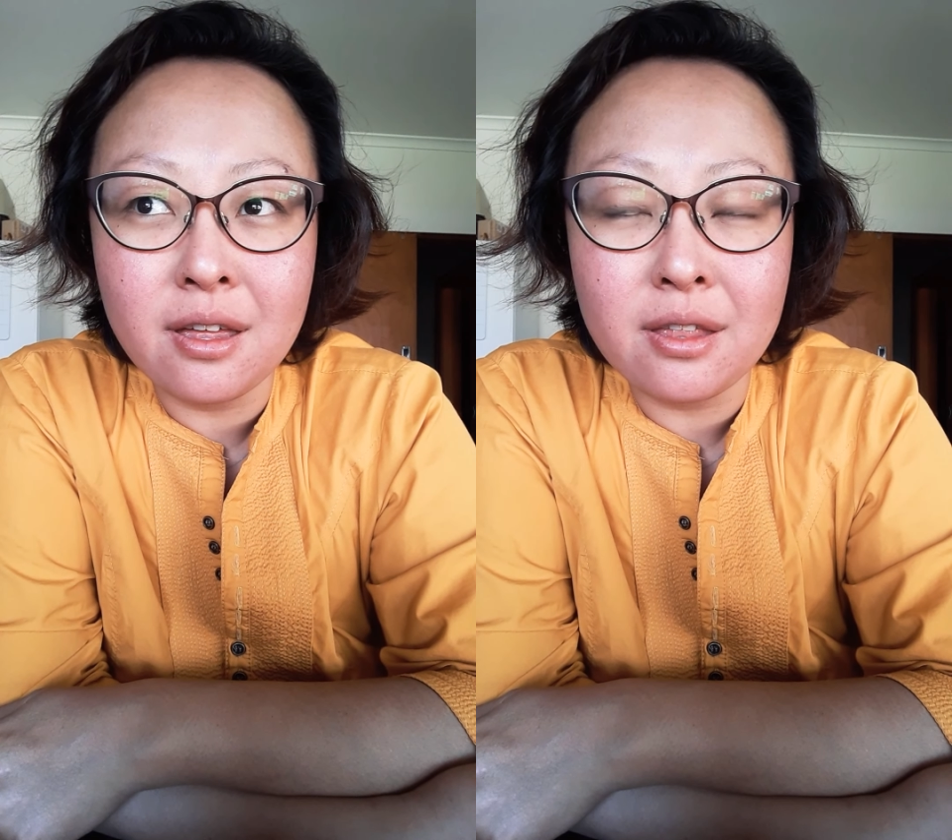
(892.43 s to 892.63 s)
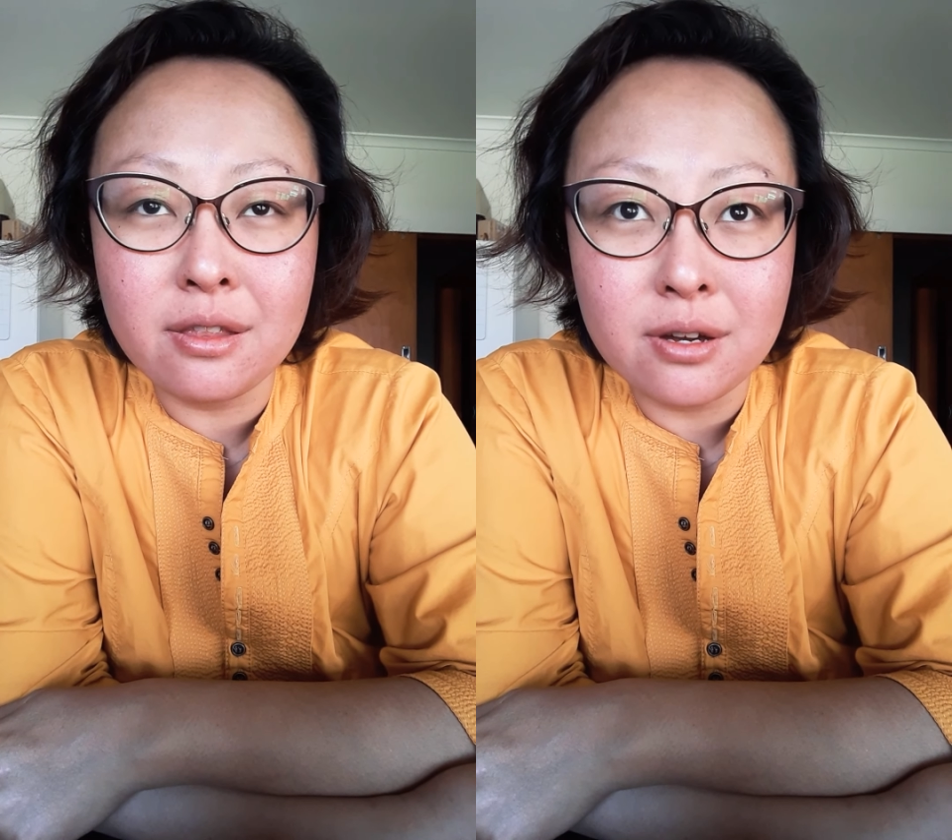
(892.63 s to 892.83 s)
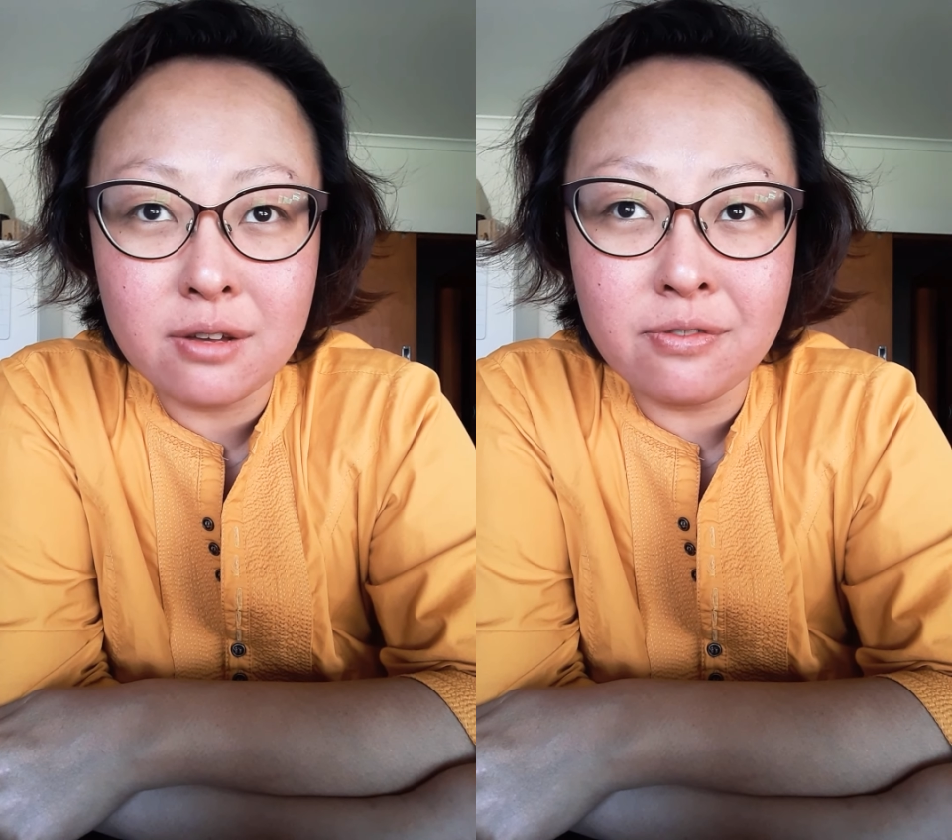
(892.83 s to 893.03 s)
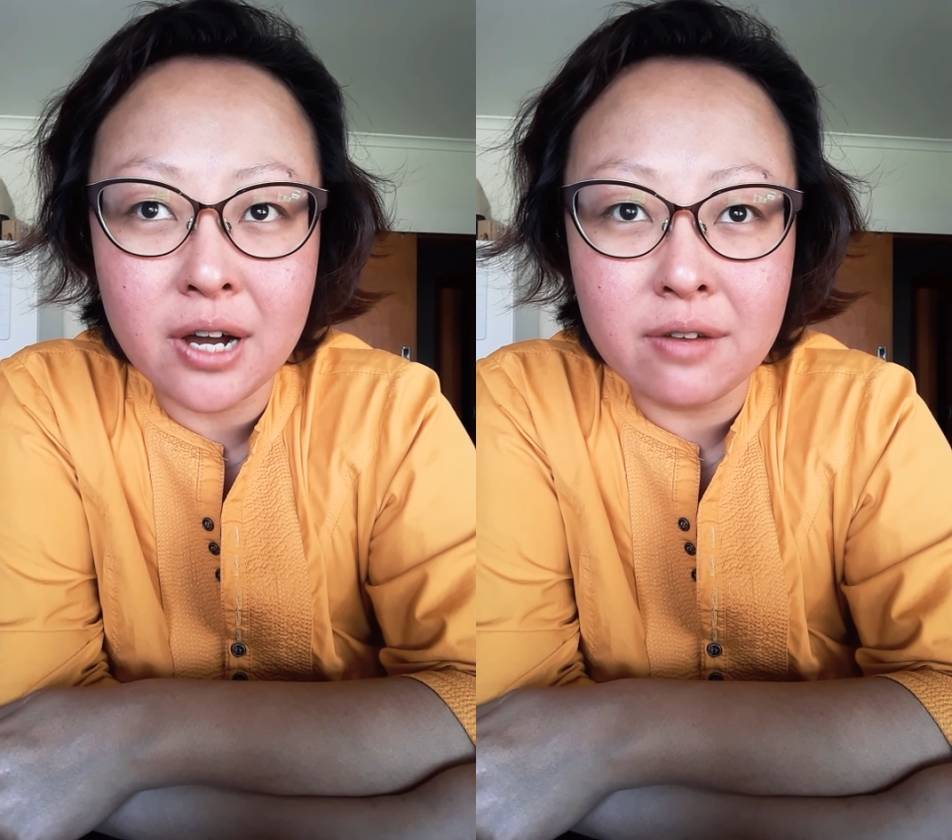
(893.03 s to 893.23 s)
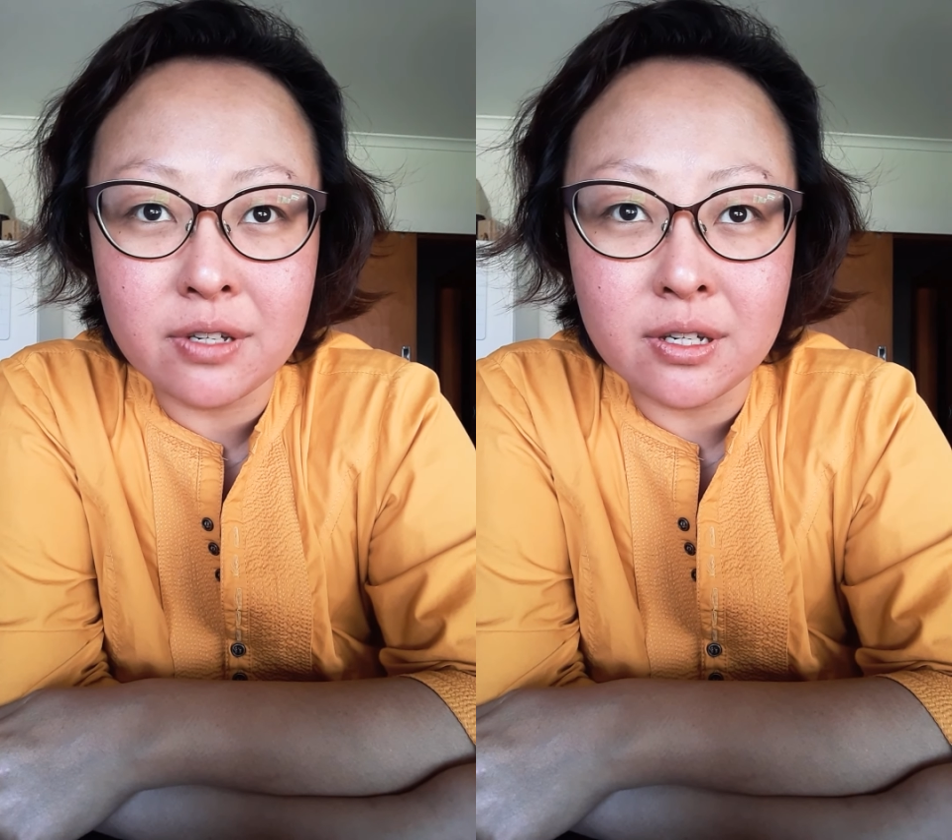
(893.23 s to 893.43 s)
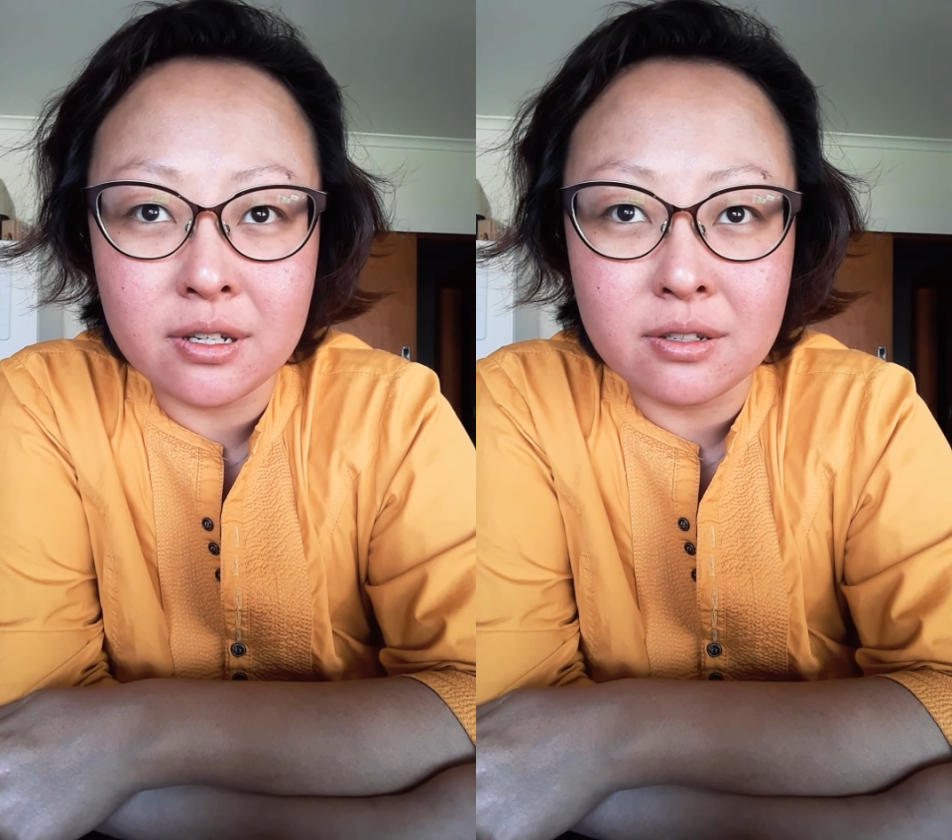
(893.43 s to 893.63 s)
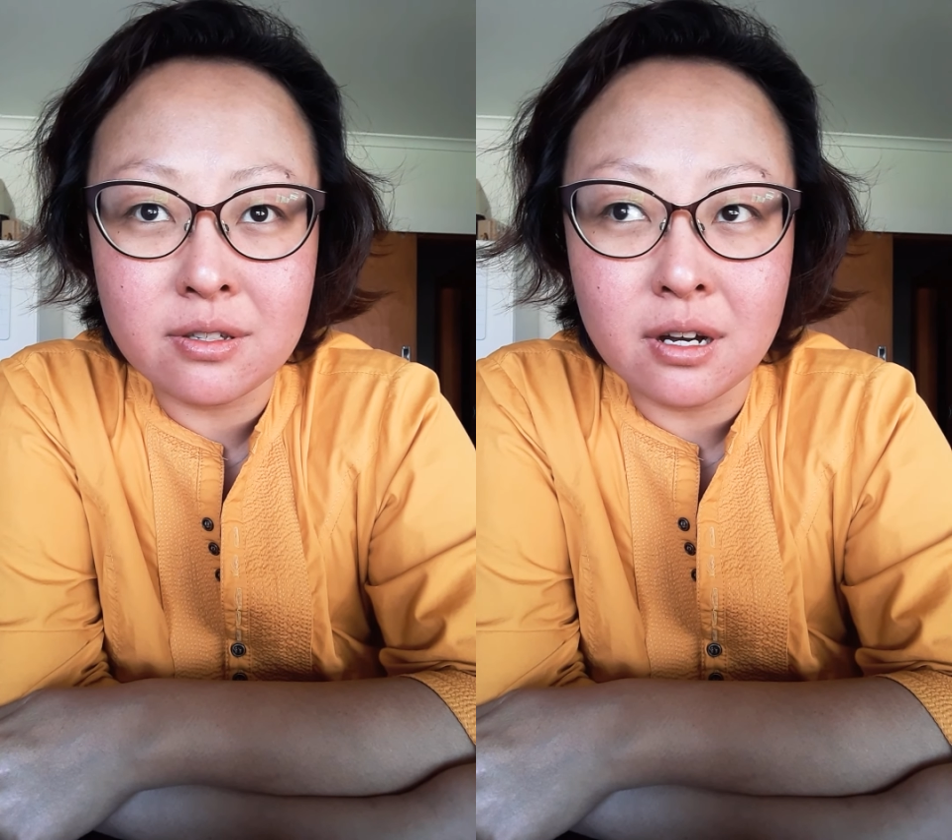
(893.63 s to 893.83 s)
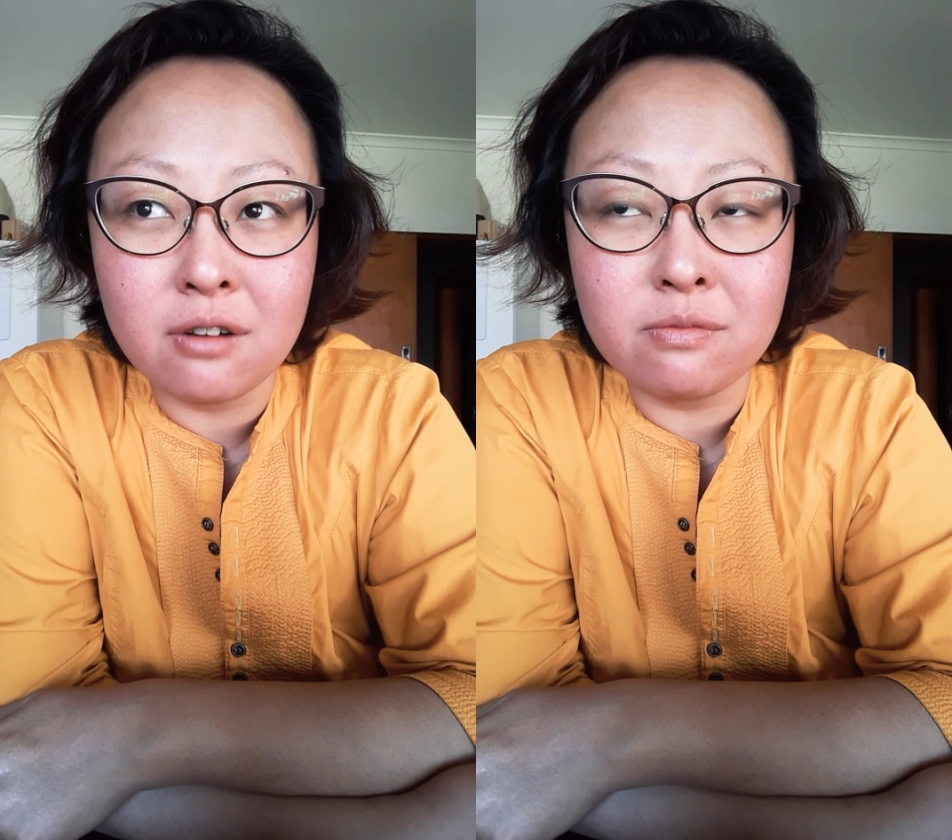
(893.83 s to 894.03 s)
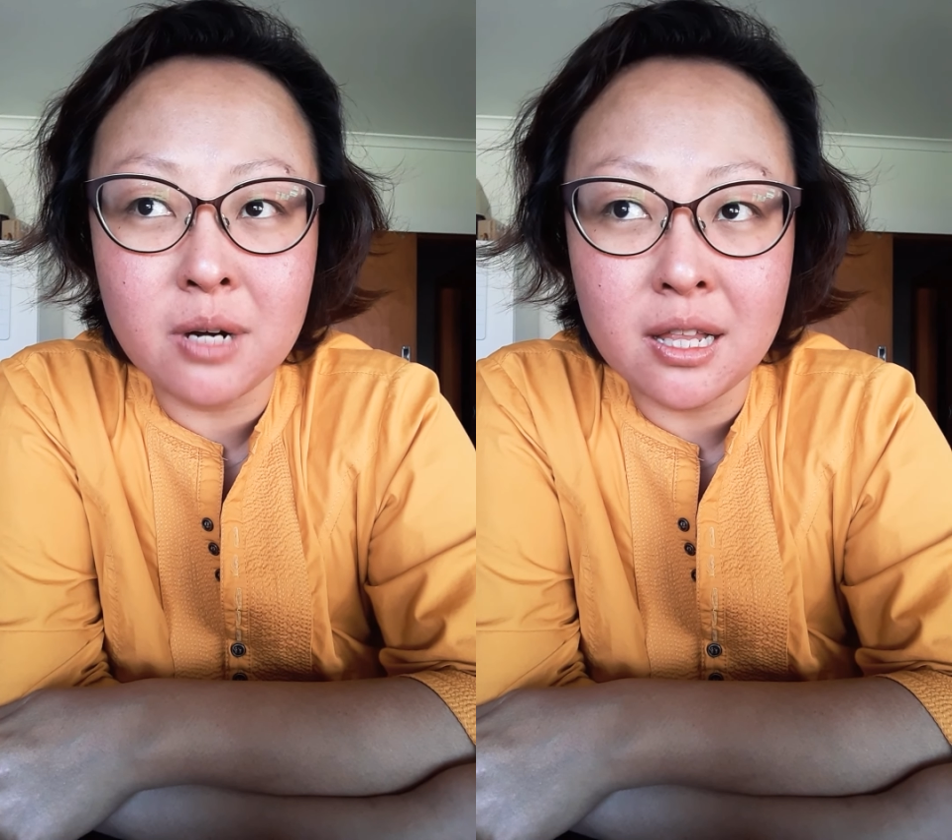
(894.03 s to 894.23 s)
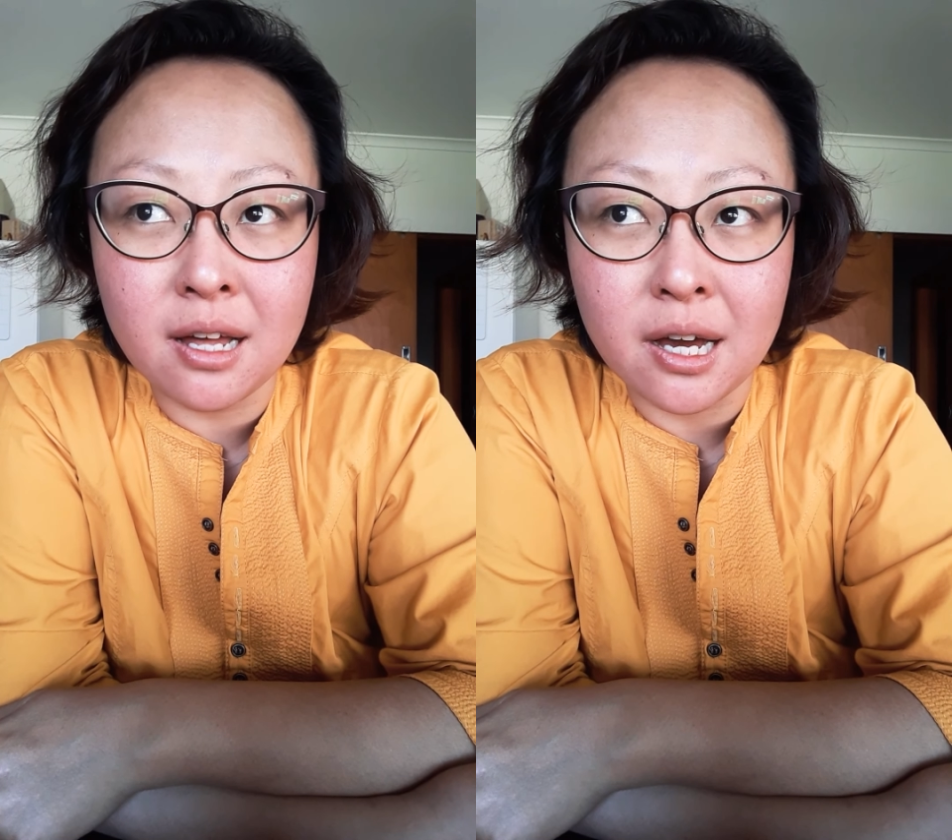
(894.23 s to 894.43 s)
35 years of
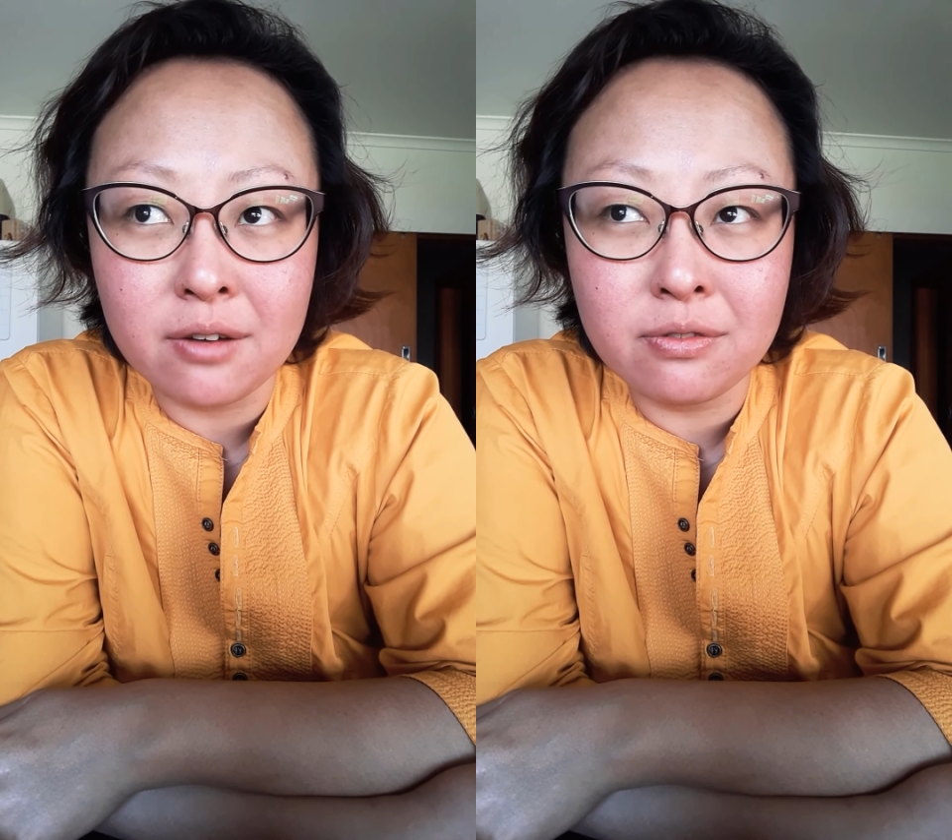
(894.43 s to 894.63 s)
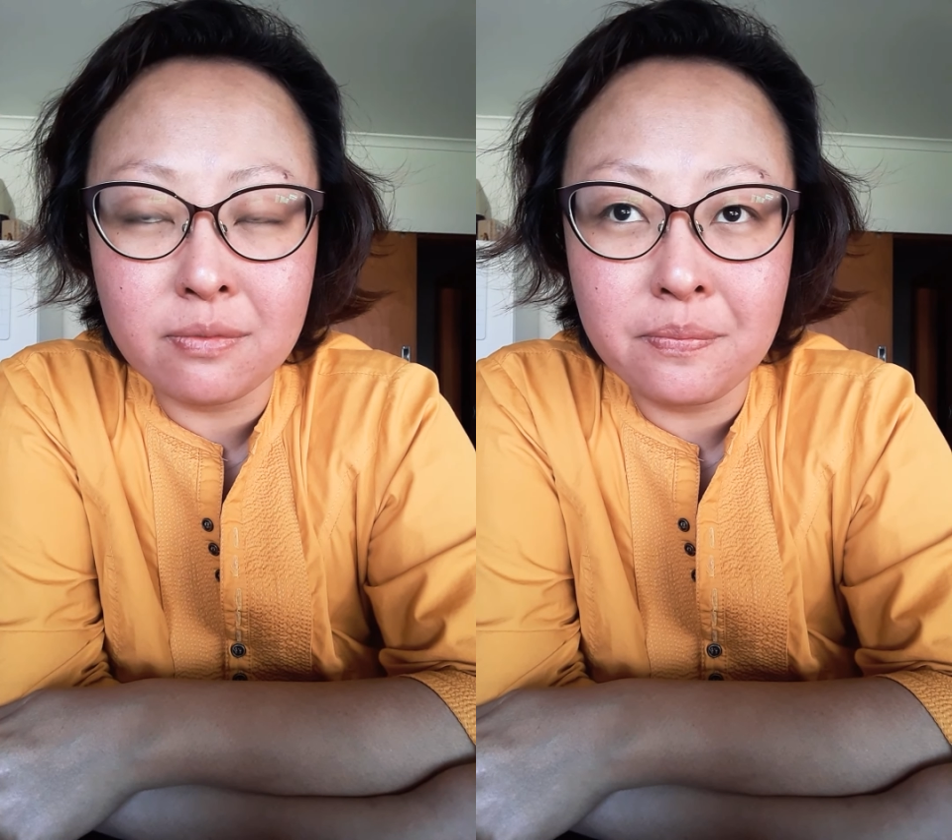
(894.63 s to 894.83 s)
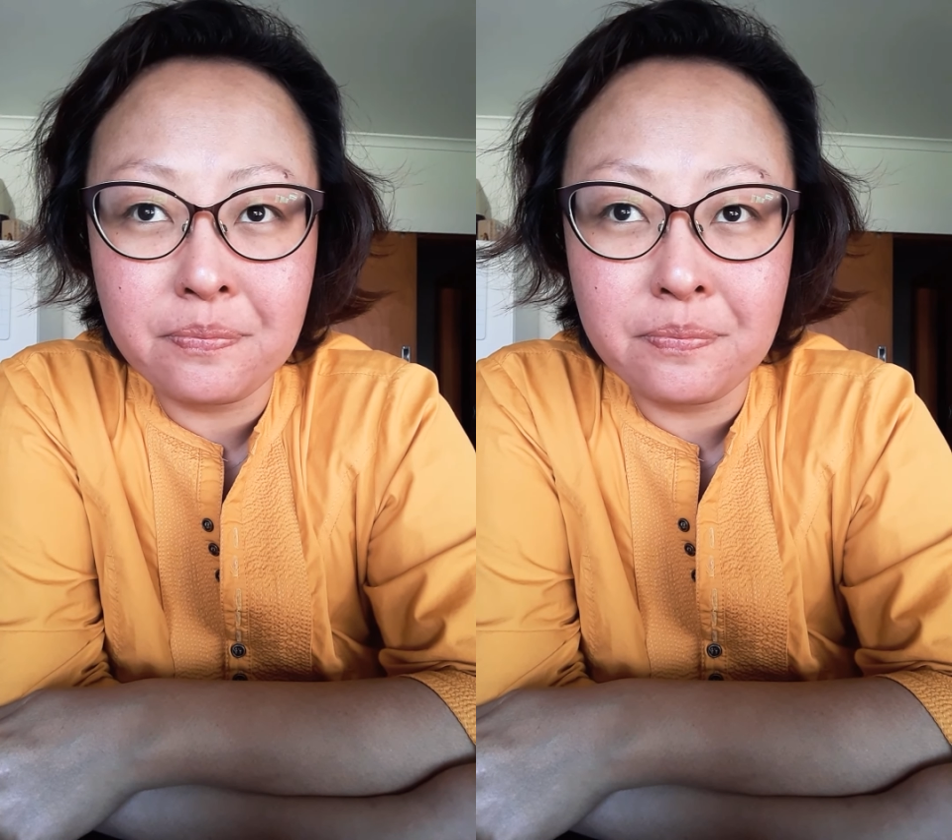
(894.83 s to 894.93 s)
my life,